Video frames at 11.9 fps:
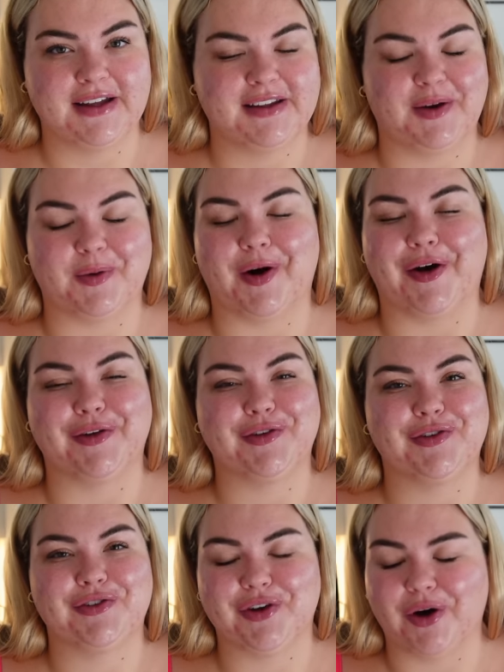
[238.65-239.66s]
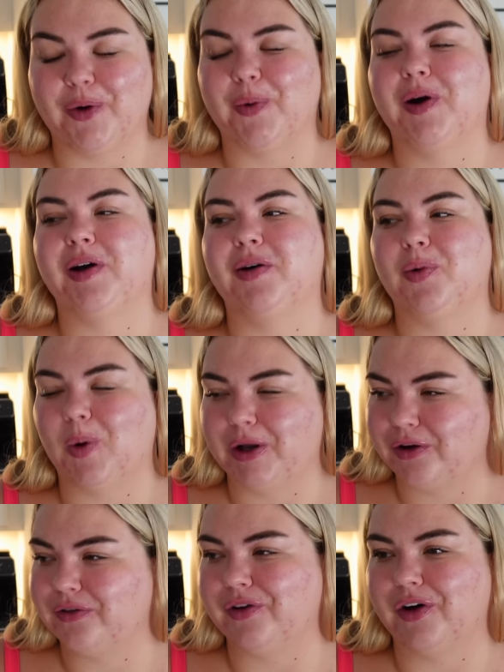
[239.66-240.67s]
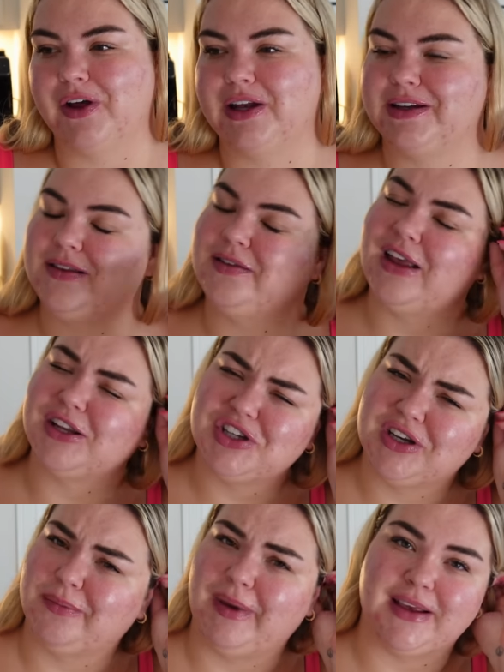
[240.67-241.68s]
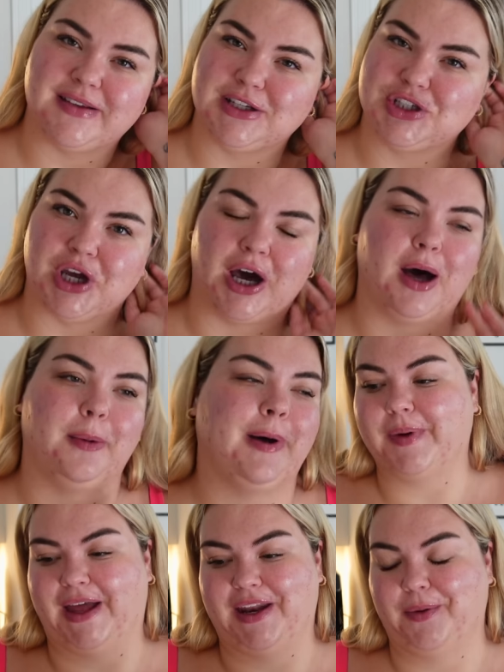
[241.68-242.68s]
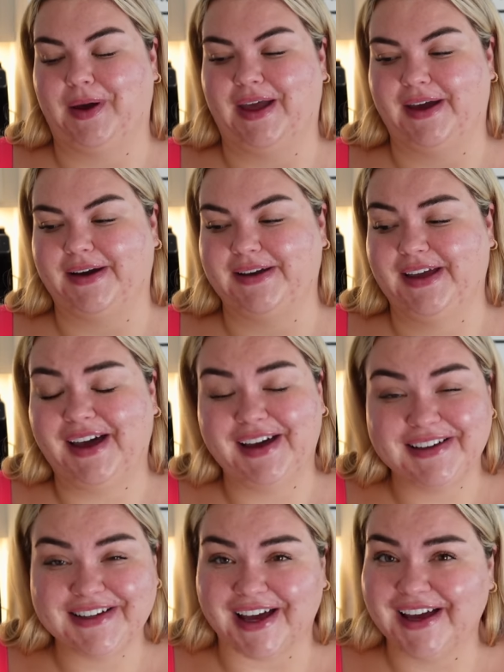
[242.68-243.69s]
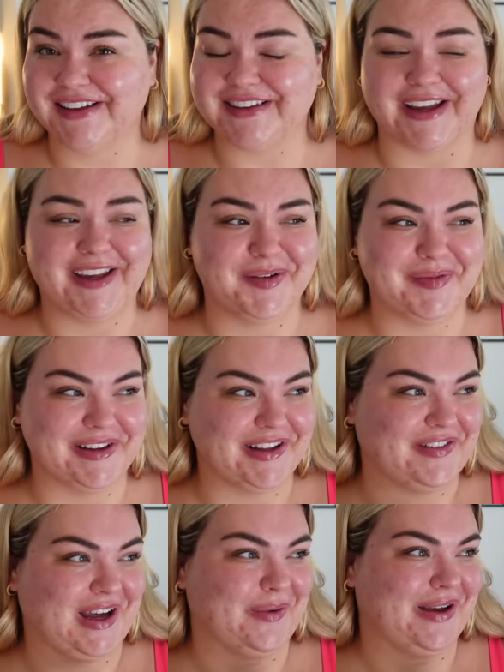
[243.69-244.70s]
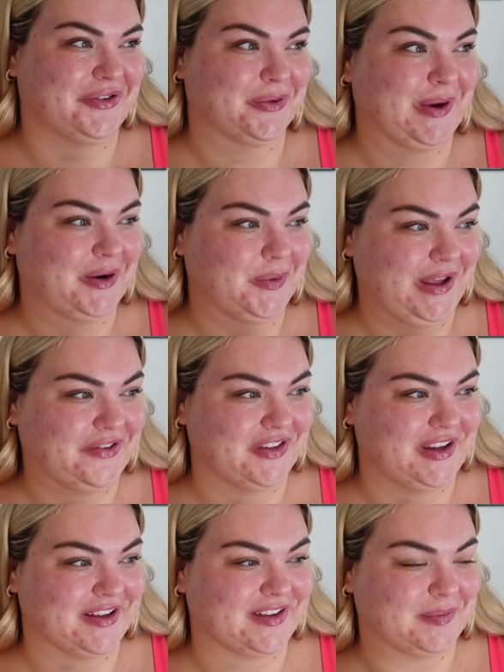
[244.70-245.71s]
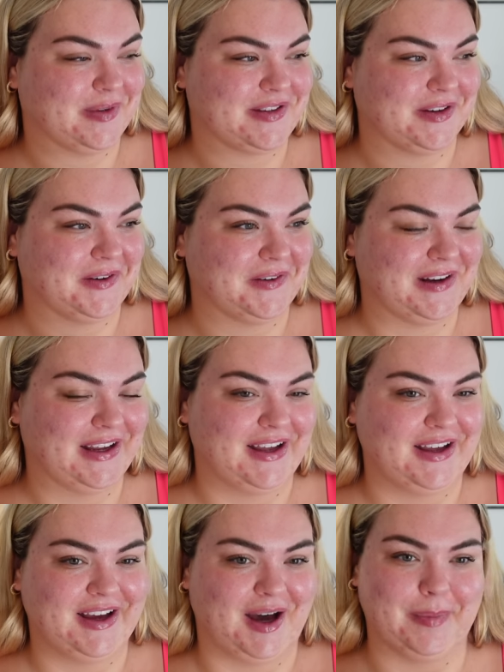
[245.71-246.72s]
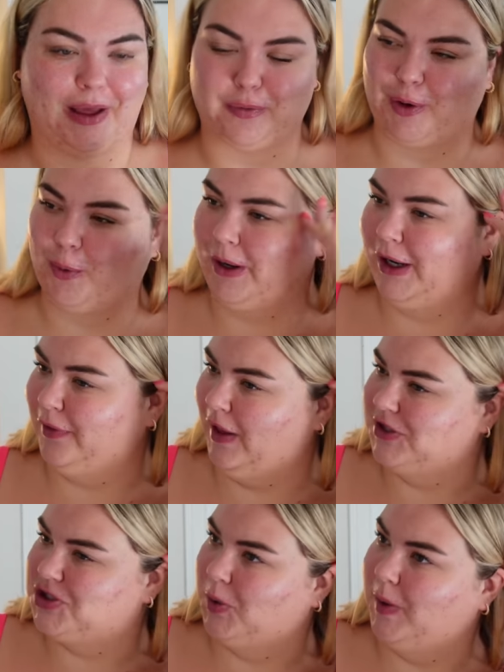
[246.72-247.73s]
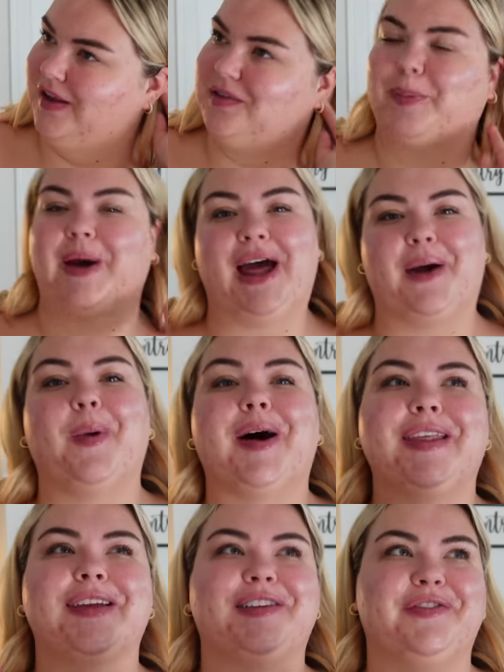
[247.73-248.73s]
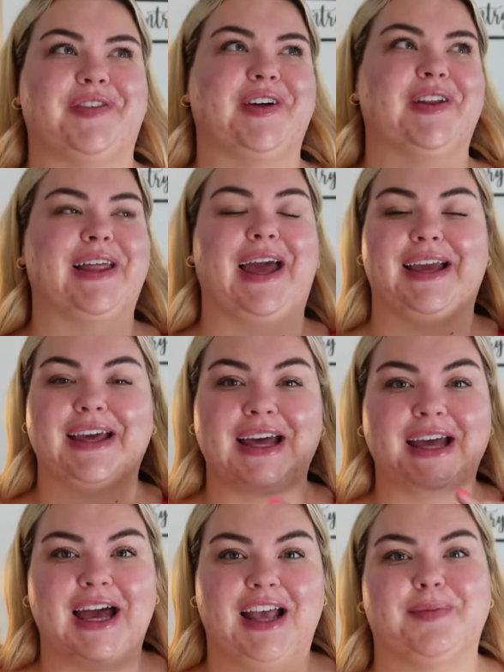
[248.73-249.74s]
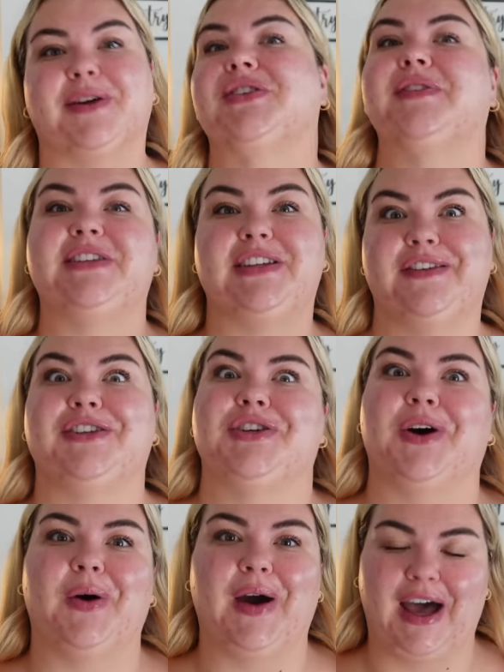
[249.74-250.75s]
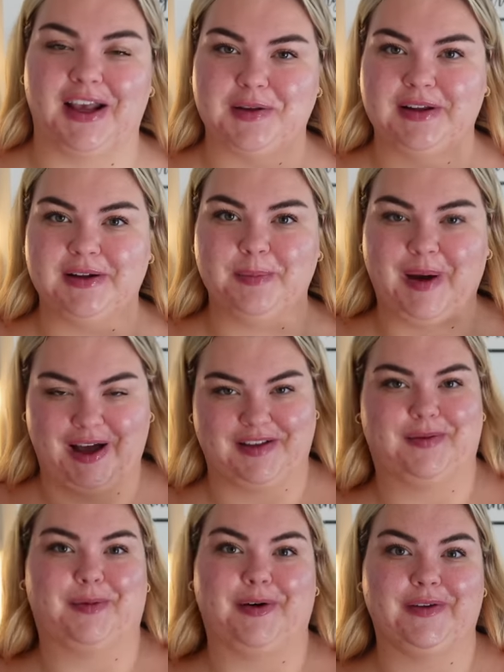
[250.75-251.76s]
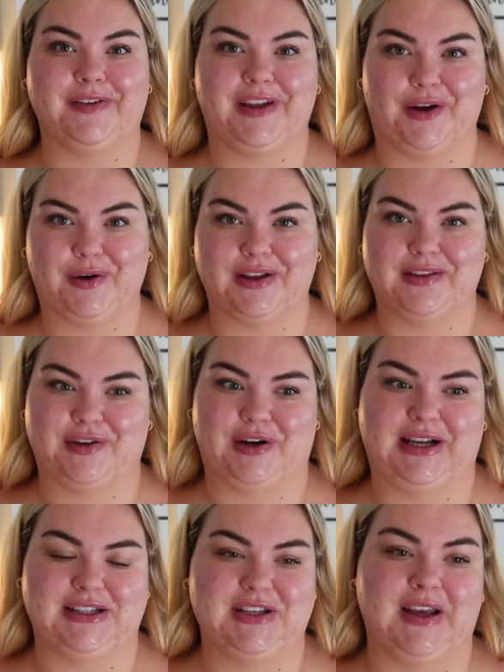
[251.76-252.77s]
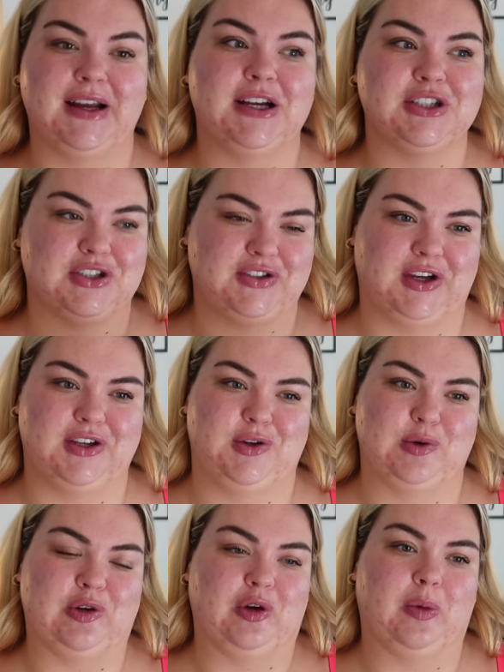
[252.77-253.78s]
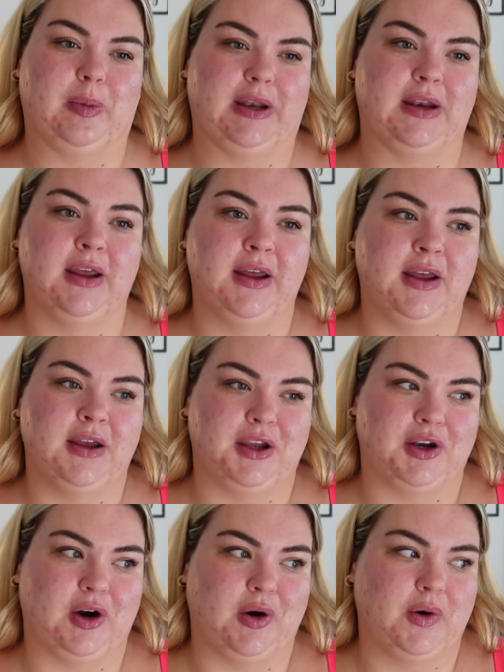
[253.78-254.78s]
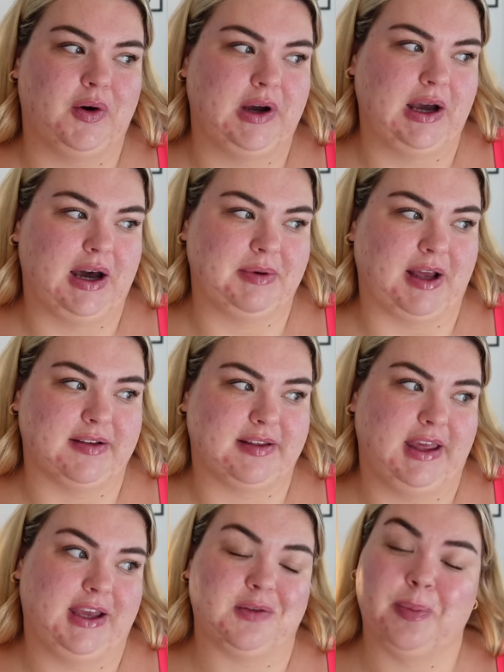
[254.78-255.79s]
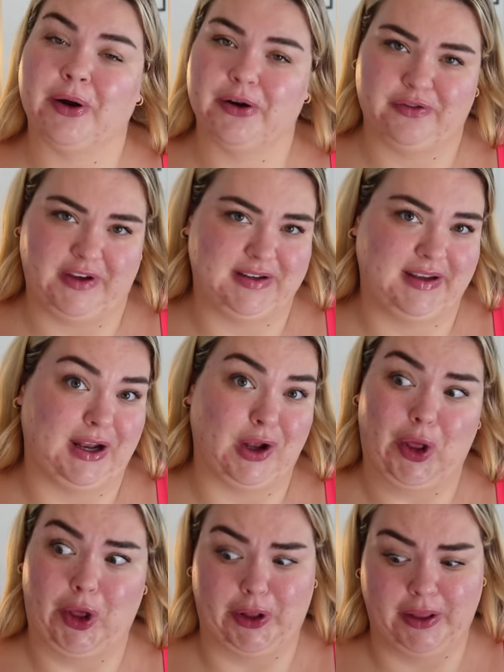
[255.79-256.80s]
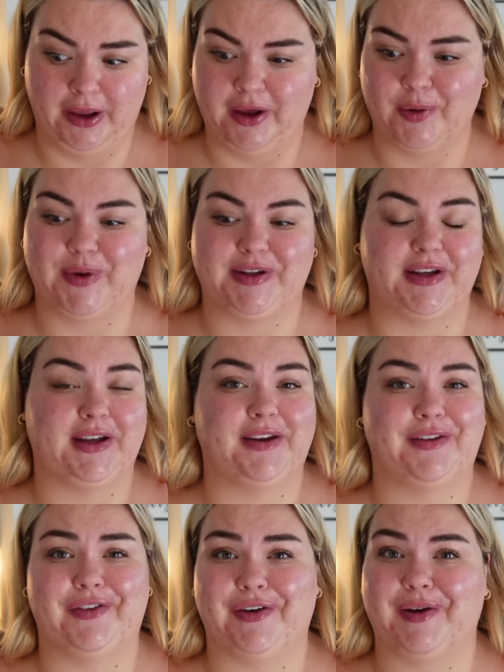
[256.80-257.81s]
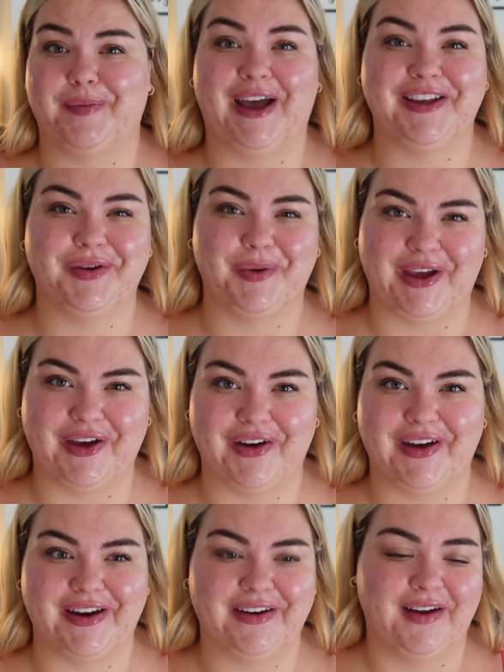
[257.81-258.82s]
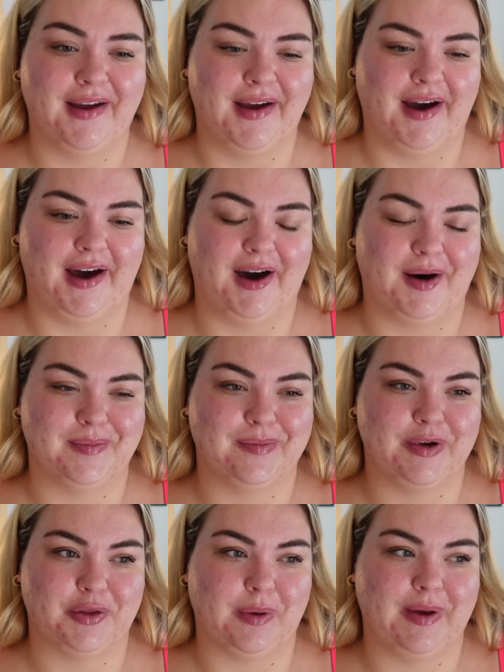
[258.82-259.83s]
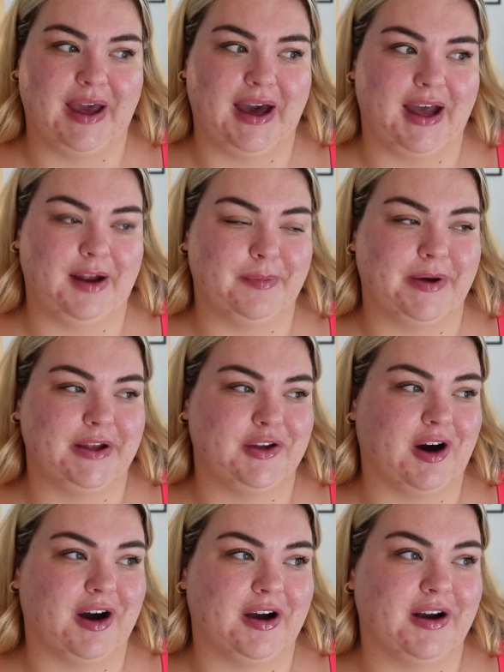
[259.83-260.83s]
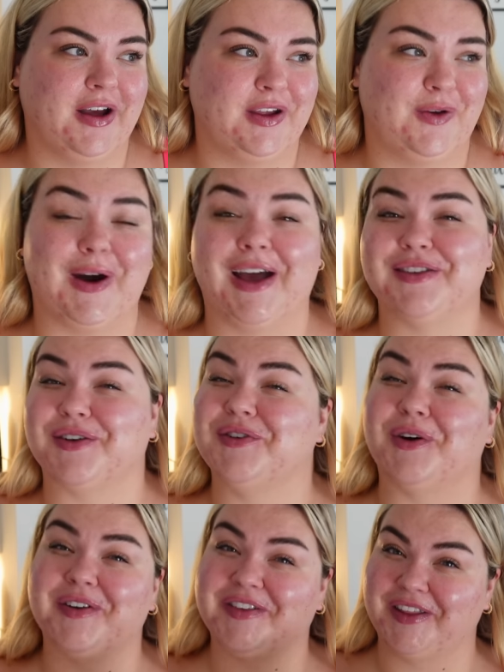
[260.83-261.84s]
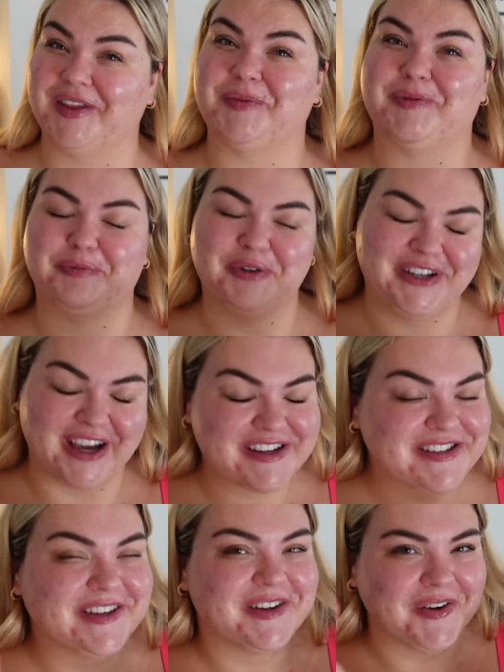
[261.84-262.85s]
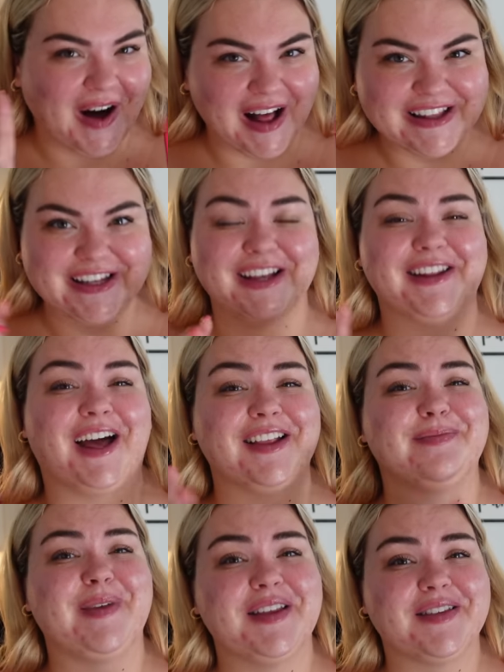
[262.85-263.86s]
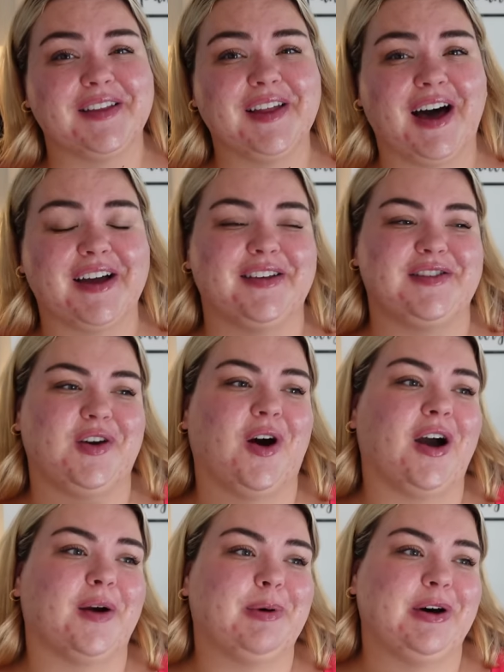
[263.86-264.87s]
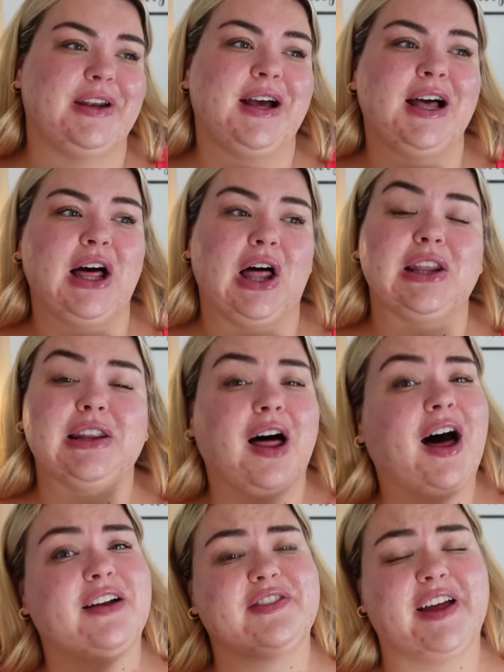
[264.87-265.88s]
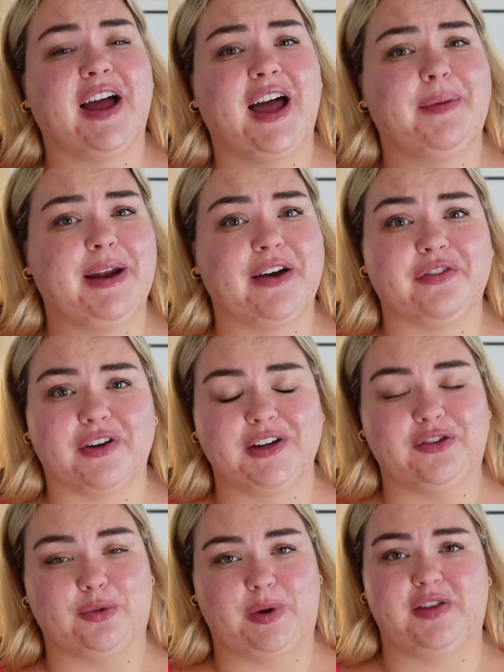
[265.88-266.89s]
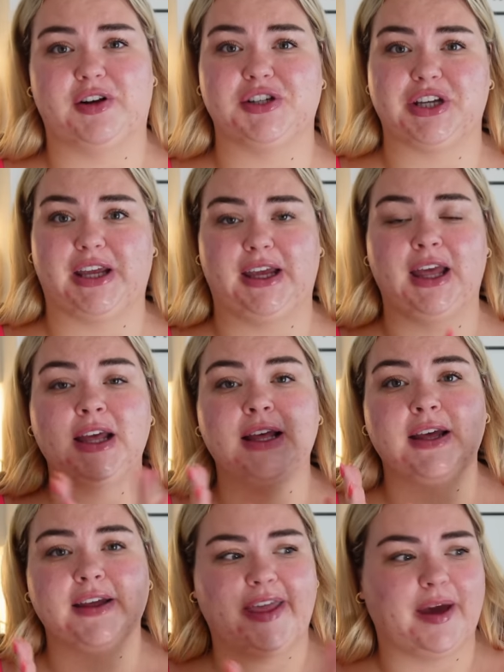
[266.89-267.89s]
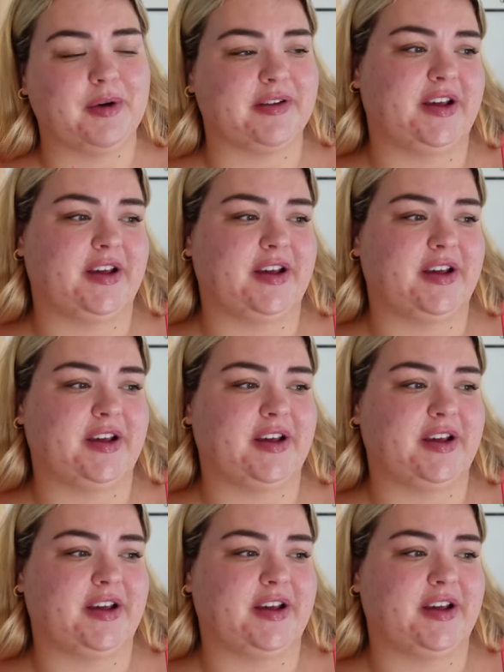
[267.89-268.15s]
They were all so wonderful and did such an amazing job. But anyway, yeah, guys, I can't believe now to wait a week for the next episode. I'm like regretting that choice, but I wanted it to feel like as much of a TV show as possible, you know, considering it's just on YouTube. And, you know, I'm not saying it's perfect at all. We did the very best we could um, with what we had, but Yar, you guys are noticing the production quality and that means a lot because Yar put a lot of time and effort into researching cameras.